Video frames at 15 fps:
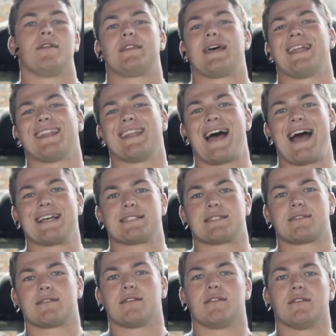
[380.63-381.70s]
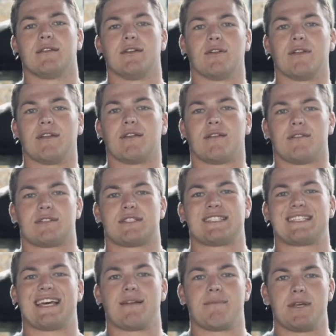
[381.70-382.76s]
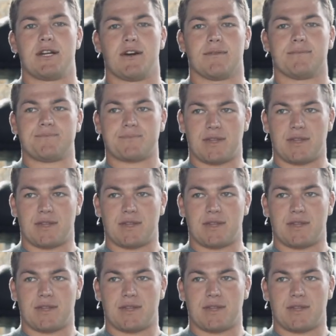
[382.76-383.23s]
that last little centimeter.